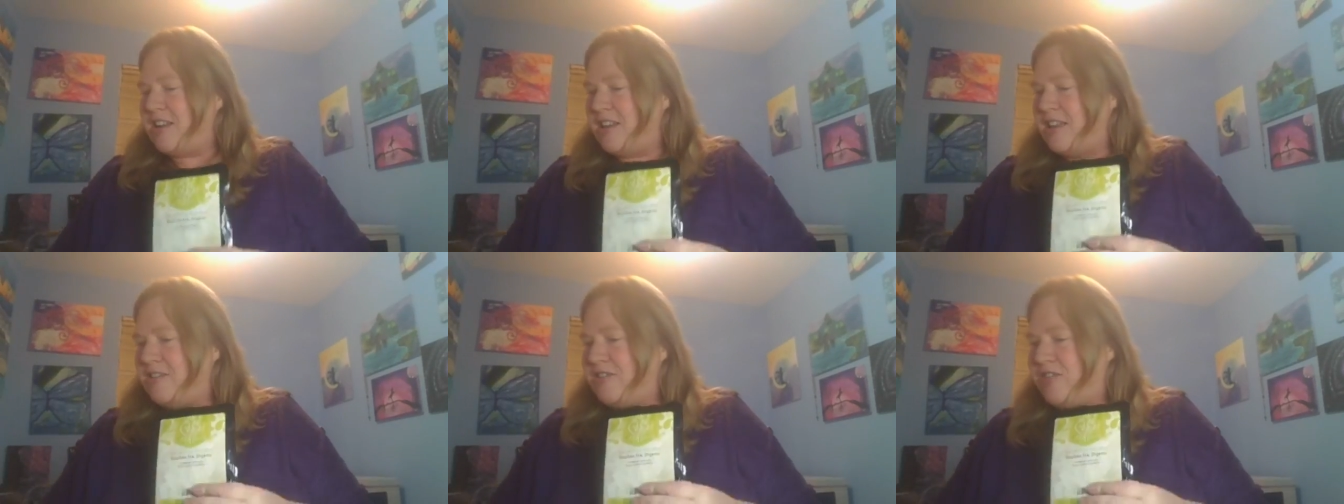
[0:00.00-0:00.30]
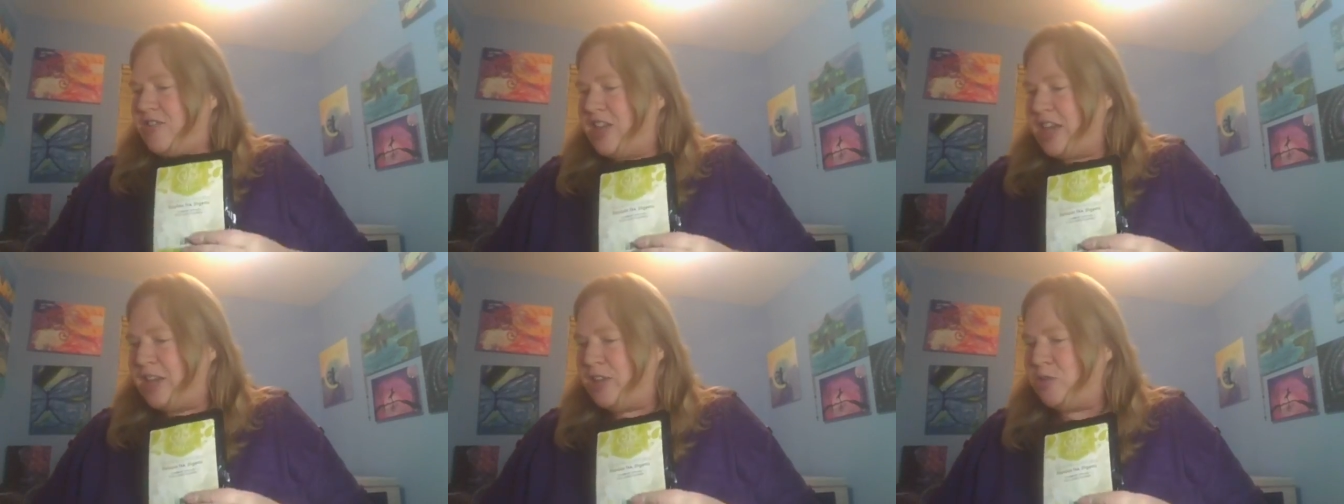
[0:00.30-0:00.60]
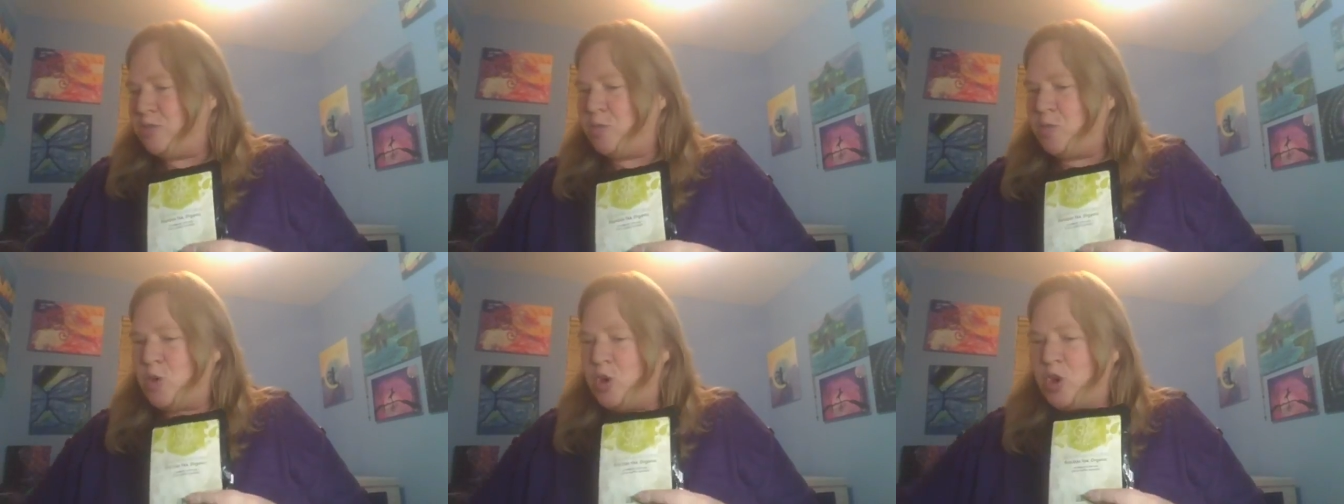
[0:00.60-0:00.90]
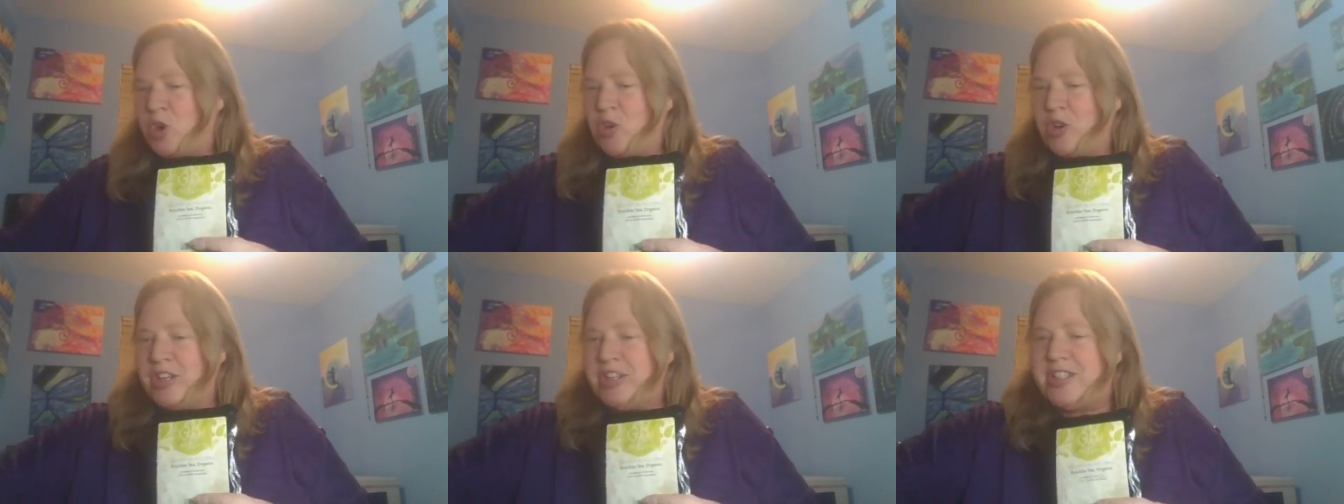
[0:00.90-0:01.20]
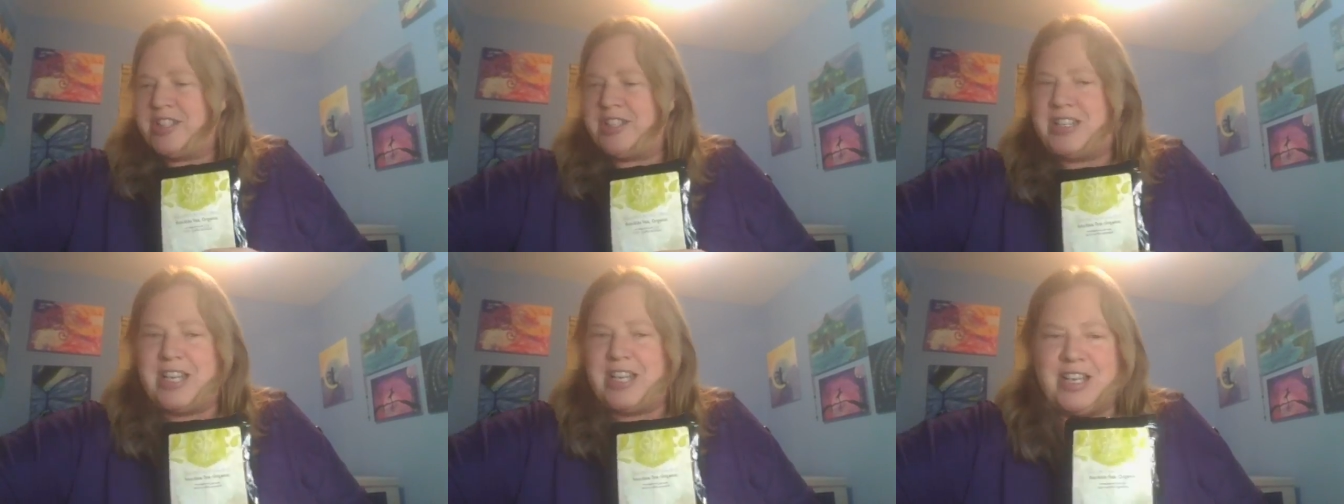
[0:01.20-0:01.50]
then we're going
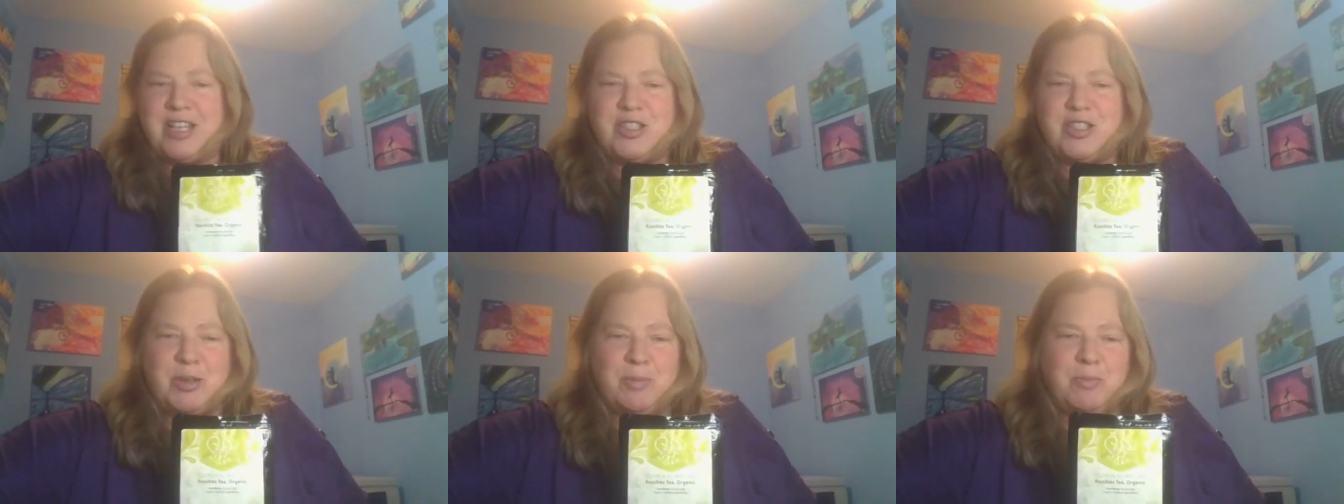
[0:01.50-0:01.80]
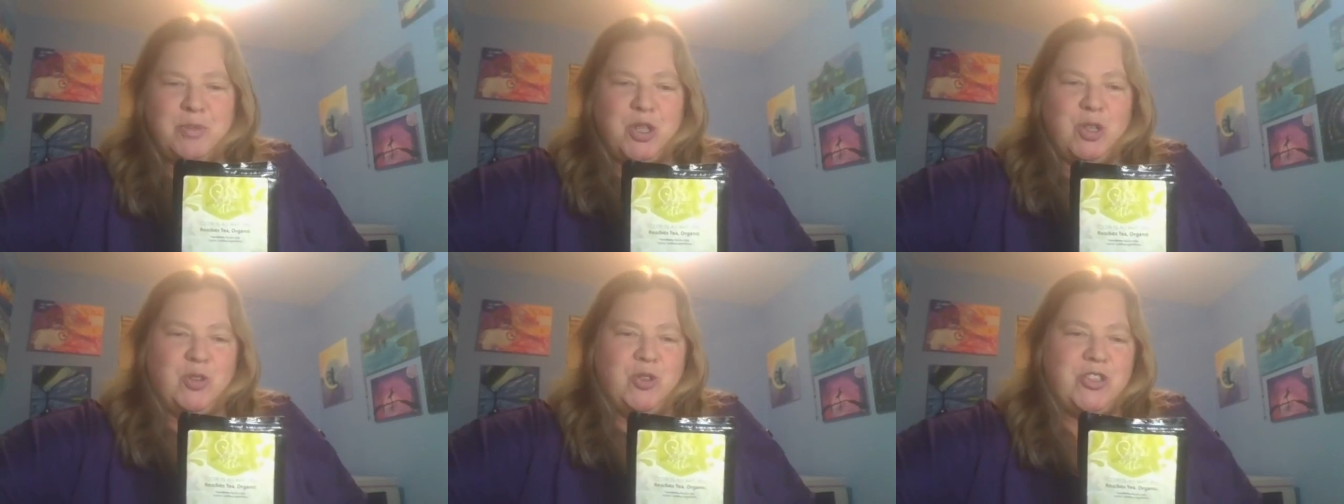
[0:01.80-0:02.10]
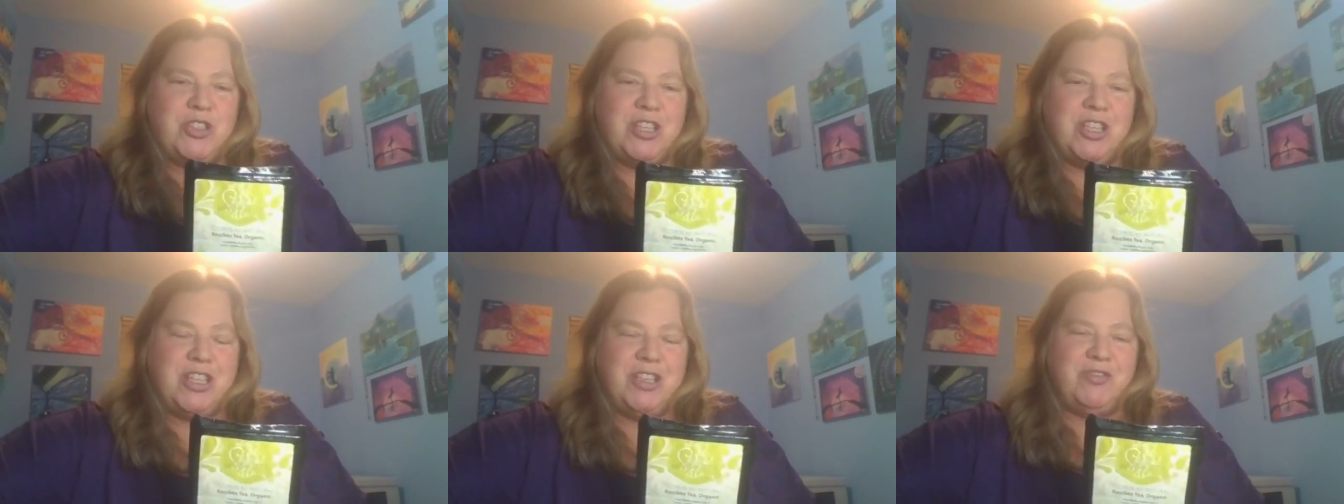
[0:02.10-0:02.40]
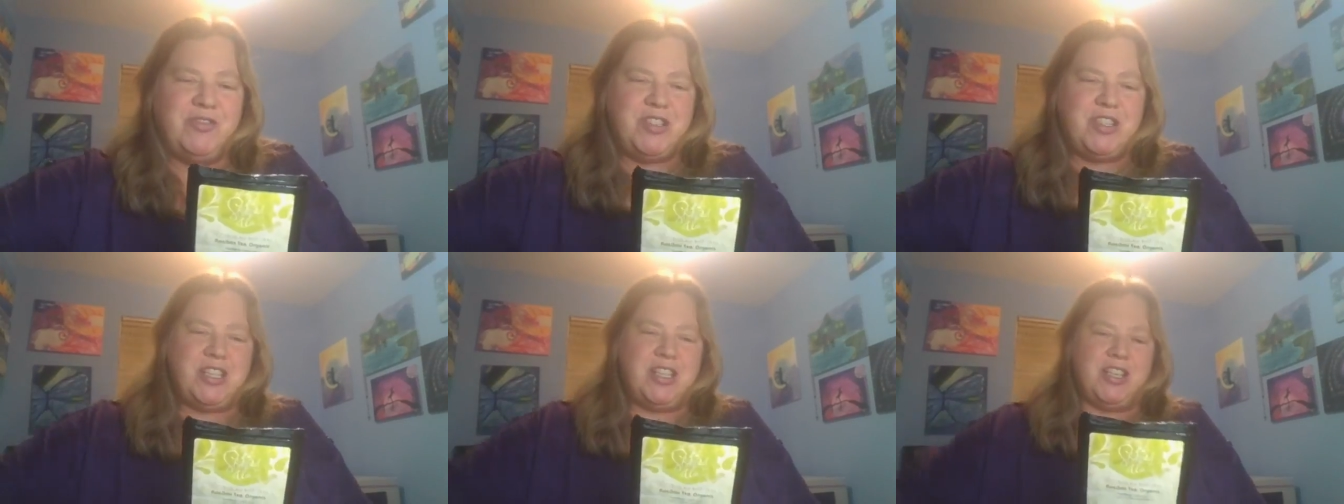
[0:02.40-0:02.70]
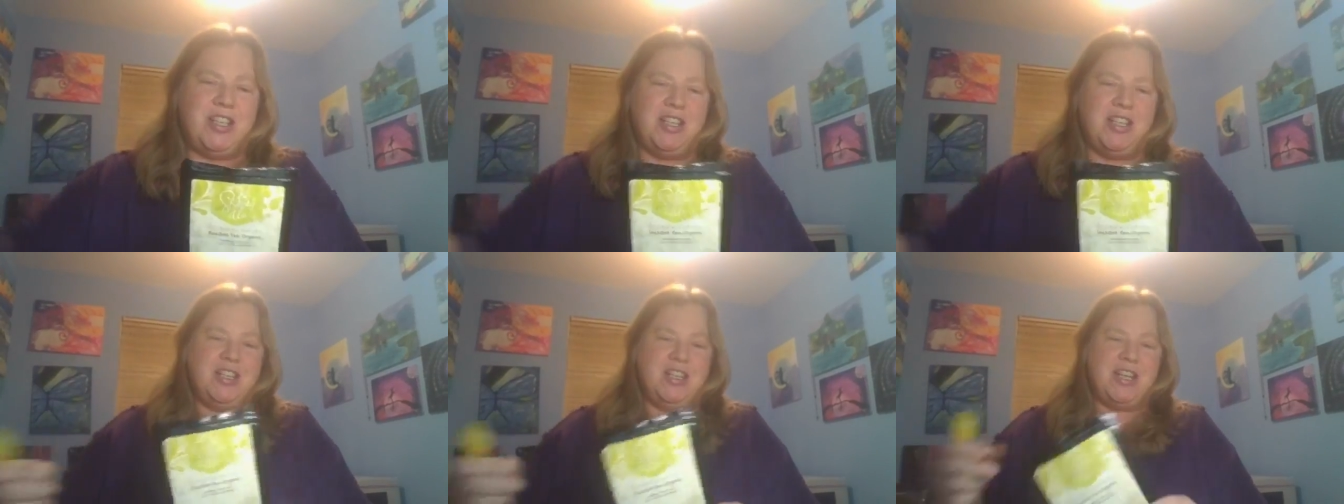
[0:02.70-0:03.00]
to take some loose leaf tea.